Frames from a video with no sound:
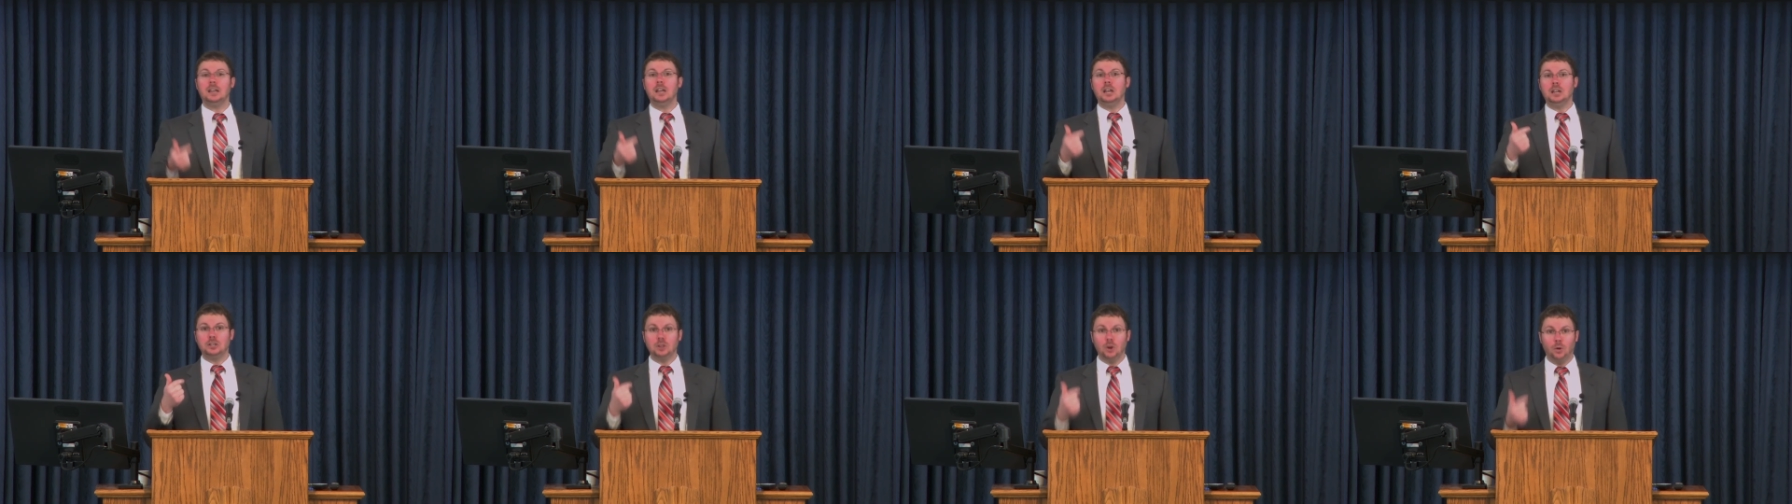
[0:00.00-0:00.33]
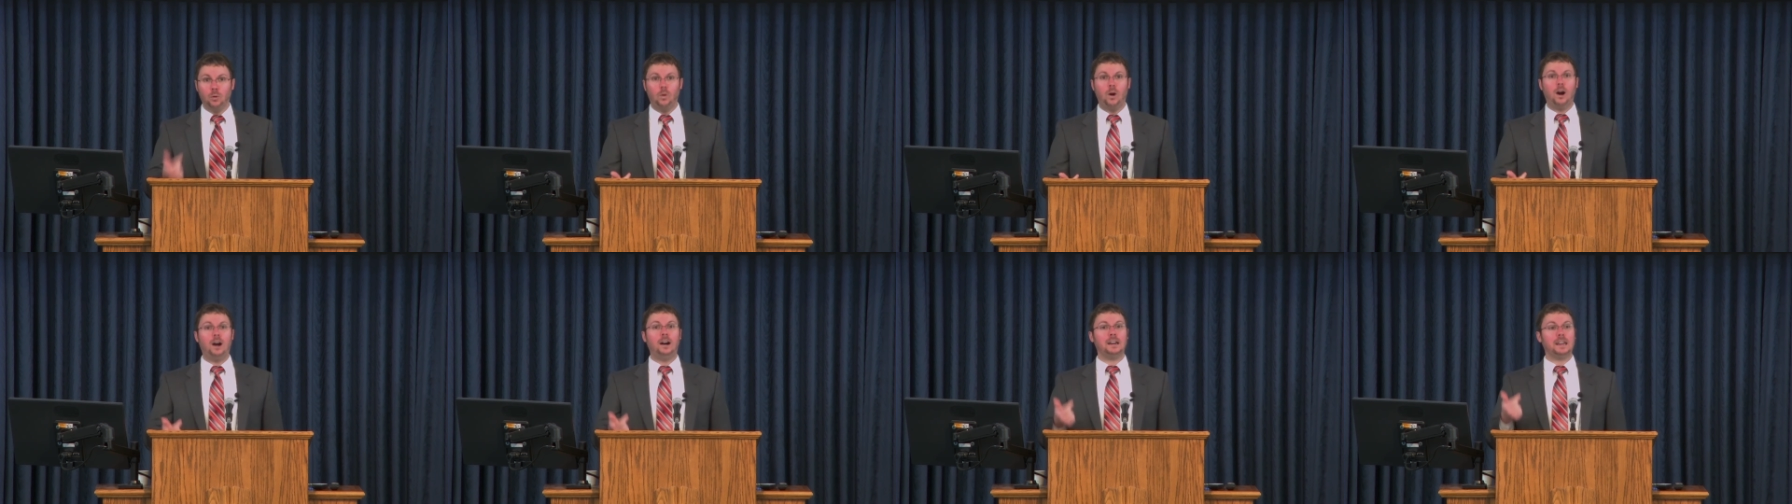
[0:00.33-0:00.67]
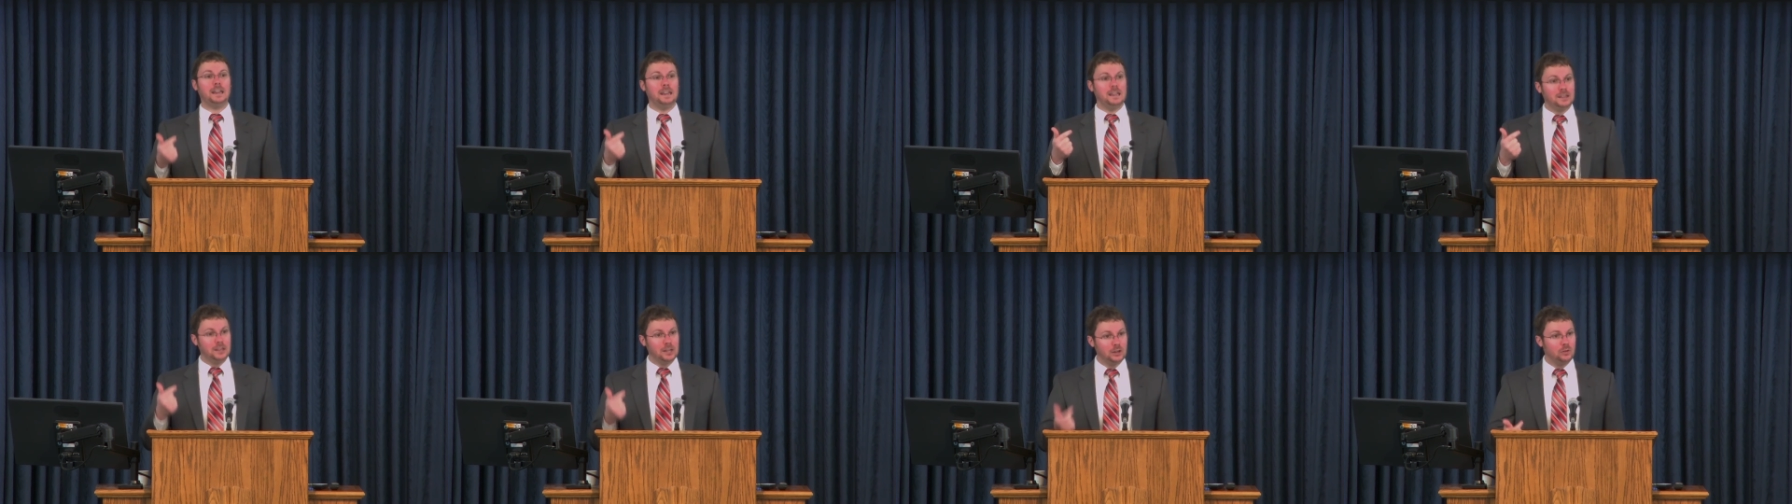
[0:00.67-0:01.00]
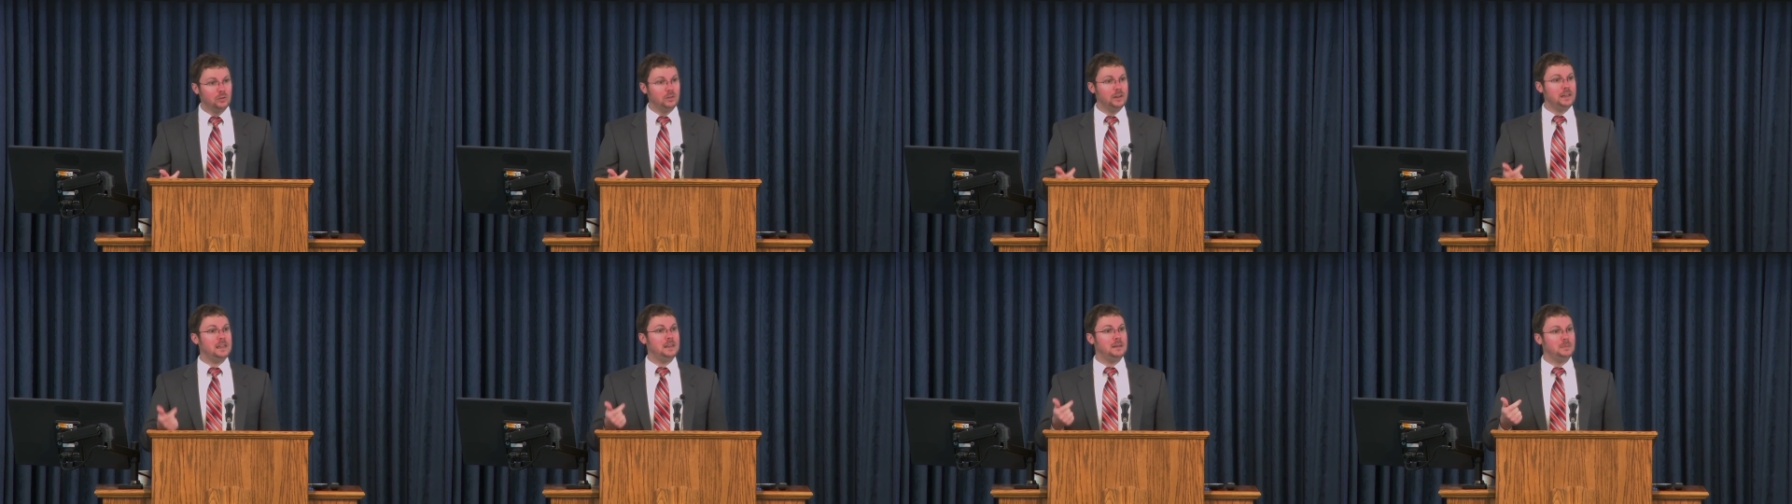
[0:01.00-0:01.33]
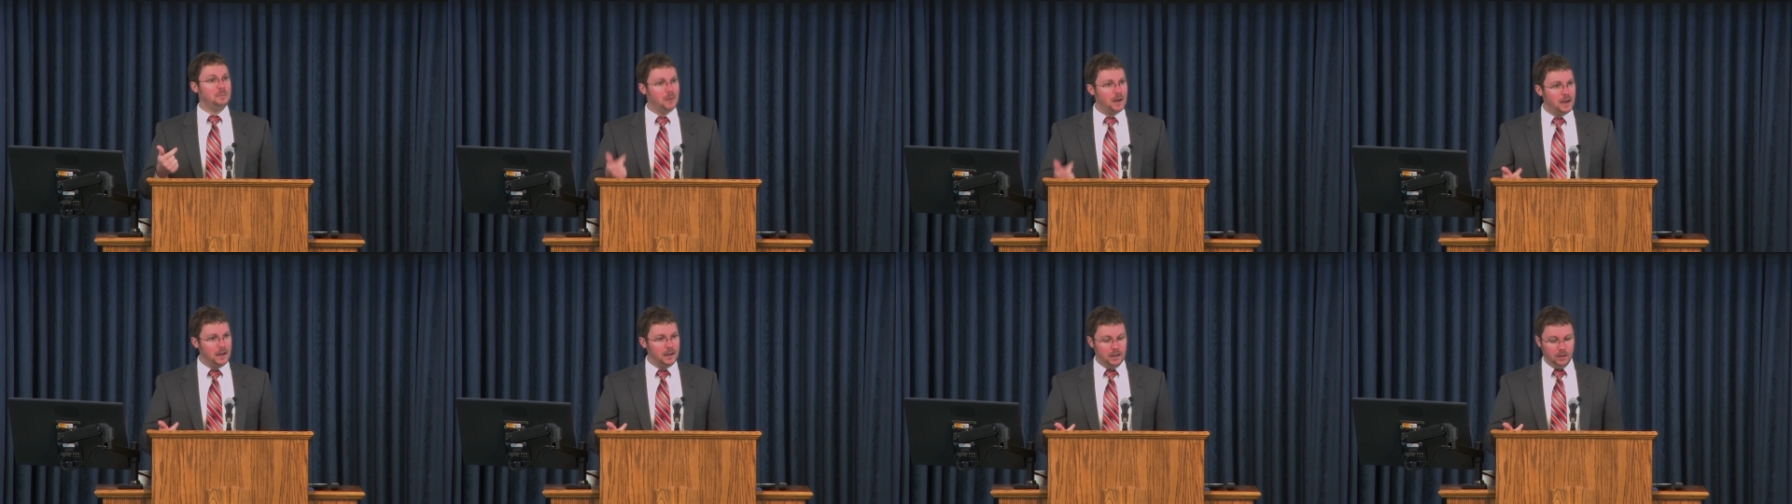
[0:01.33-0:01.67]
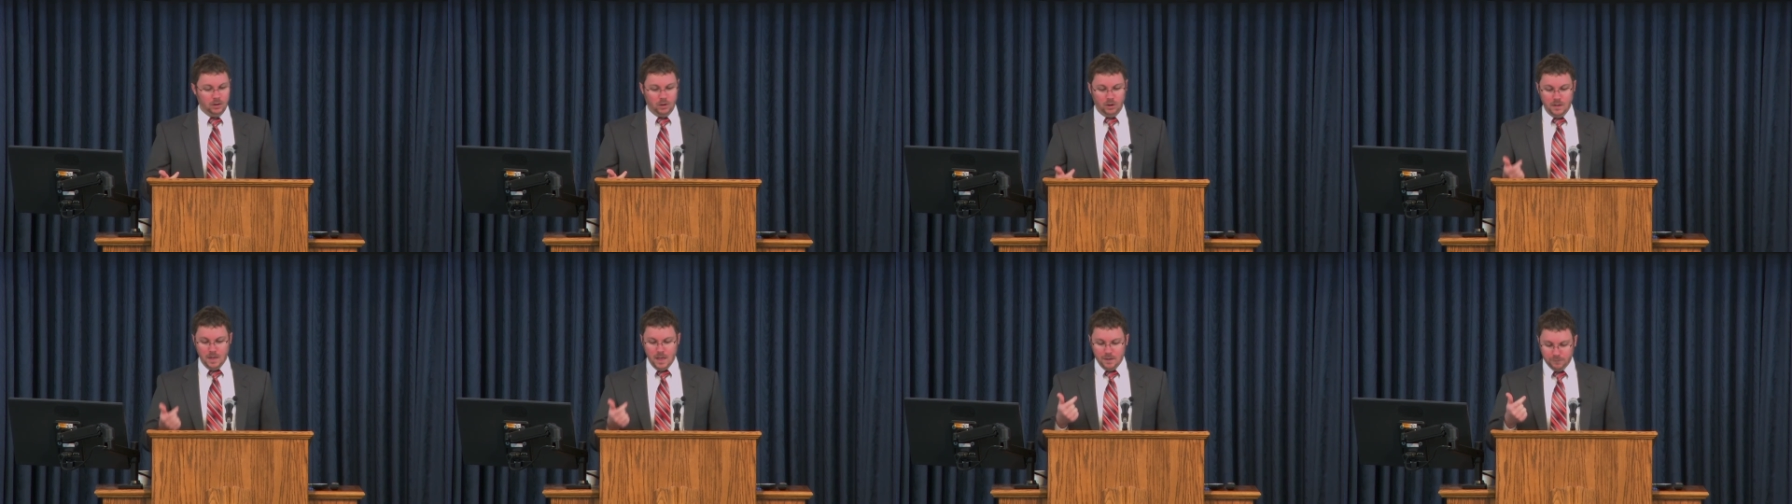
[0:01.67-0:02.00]
to walking the green
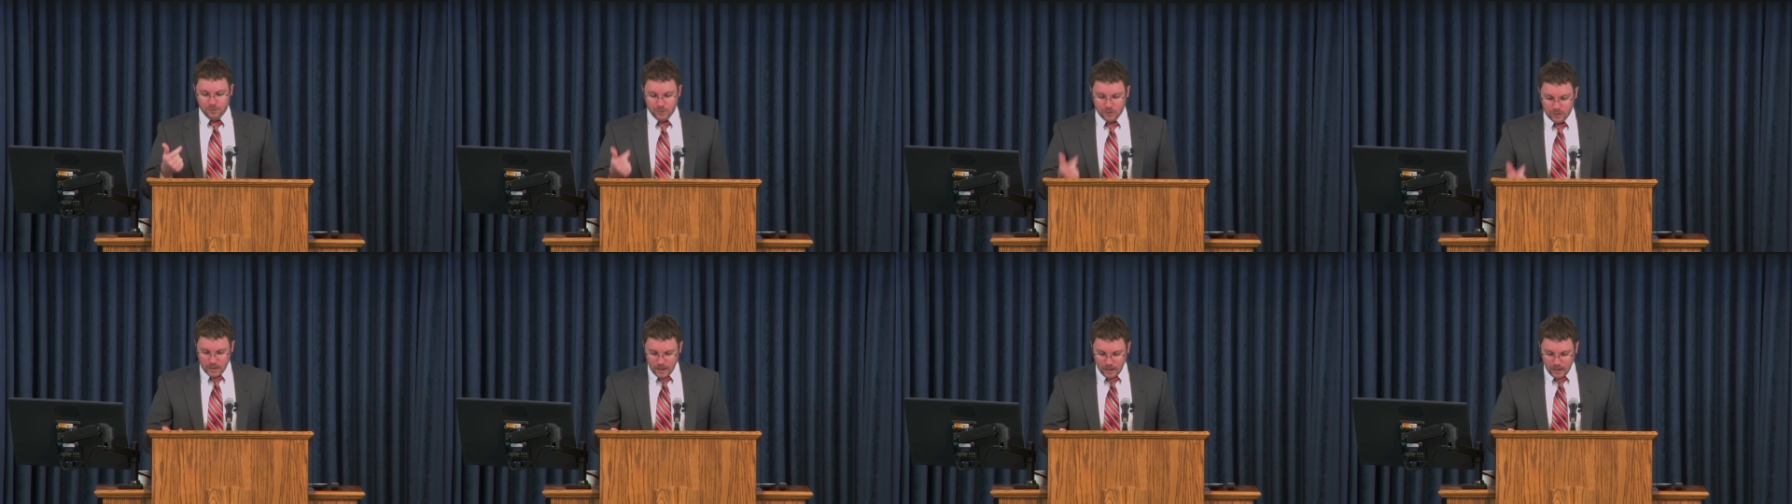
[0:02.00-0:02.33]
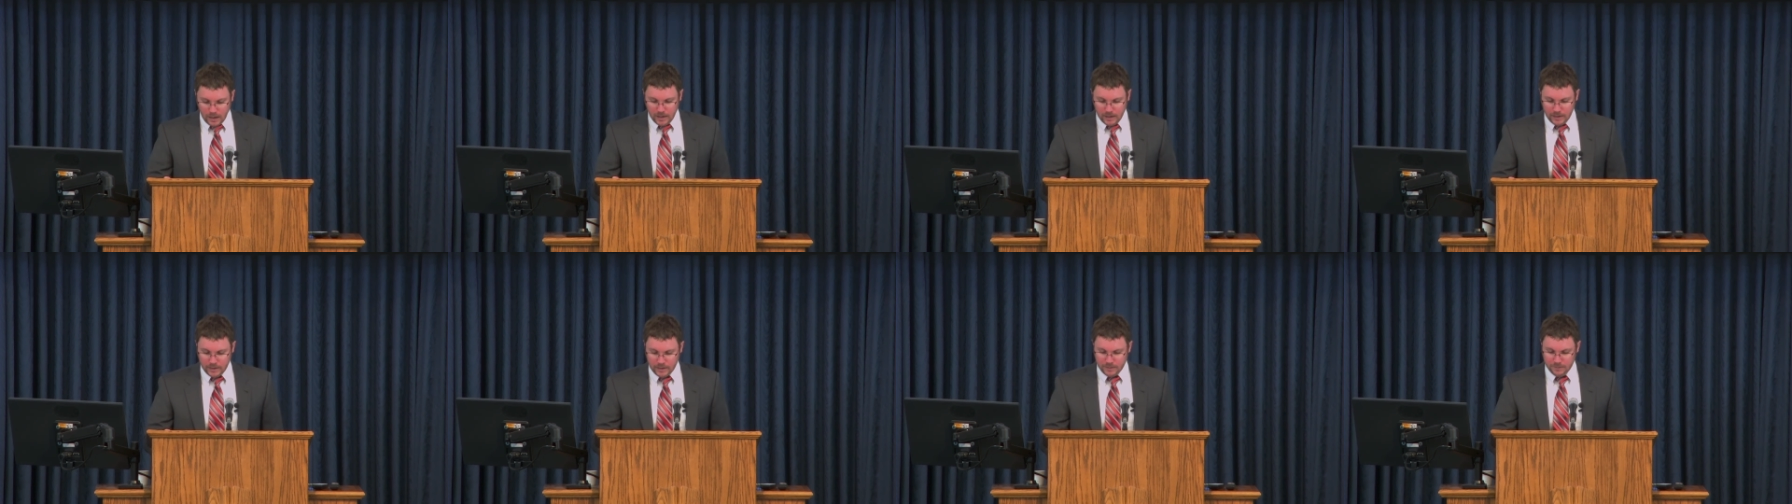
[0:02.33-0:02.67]
mile for God.